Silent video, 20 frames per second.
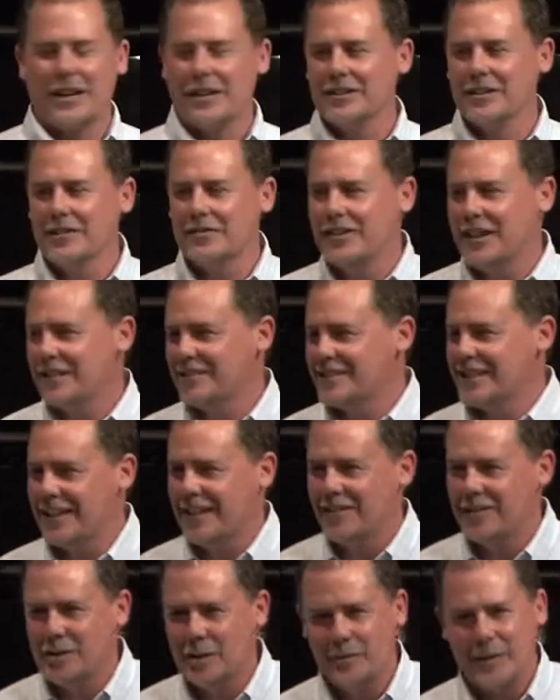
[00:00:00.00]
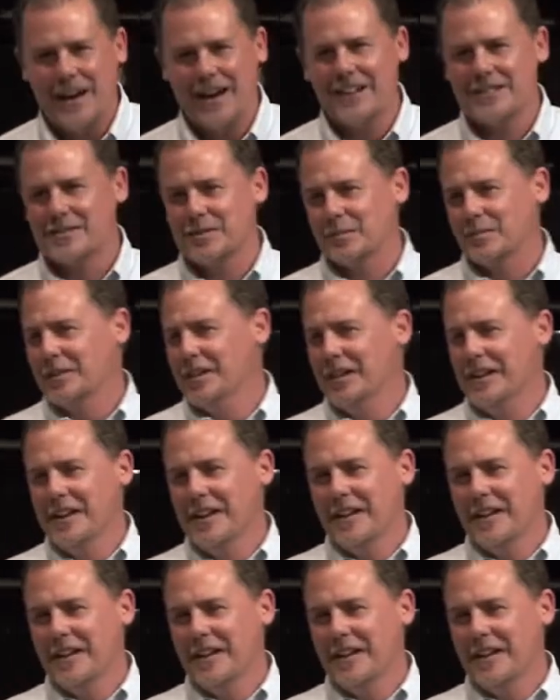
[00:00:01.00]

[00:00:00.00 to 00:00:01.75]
When I live downtown, you pass them.